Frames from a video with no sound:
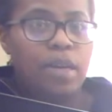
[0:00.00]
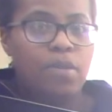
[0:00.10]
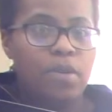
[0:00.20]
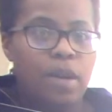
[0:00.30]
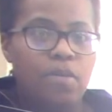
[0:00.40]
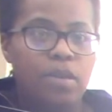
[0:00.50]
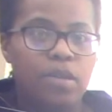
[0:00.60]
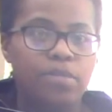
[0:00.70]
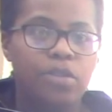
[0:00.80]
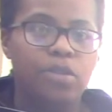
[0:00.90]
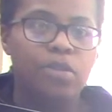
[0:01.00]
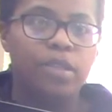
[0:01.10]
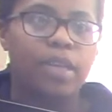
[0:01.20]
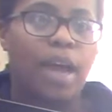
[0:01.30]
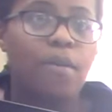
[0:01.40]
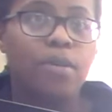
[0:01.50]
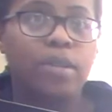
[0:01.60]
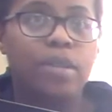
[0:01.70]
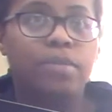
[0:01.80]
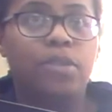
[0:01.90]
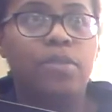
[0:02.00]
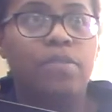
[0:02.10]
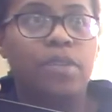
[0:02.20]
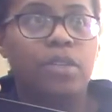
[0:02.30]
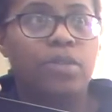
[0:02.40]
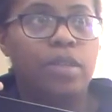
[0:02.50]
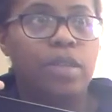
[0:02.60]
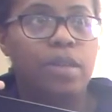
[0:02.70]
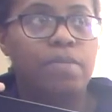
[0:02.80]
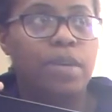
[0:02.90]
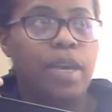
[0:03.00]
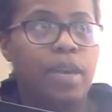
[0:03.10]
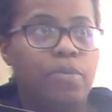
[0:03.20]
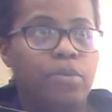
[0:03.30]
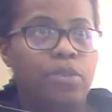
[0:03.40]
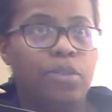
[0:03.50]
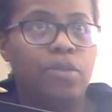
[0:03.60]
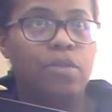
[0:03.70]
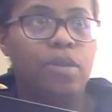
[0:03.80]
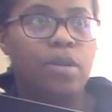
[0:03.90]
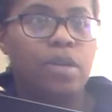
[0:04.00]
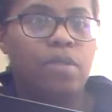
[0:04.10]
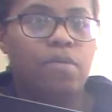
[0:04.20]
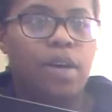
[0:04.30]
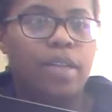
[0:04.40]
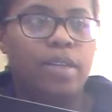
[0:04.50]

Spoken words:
And what I want them to do is I want them to eventually be able to write the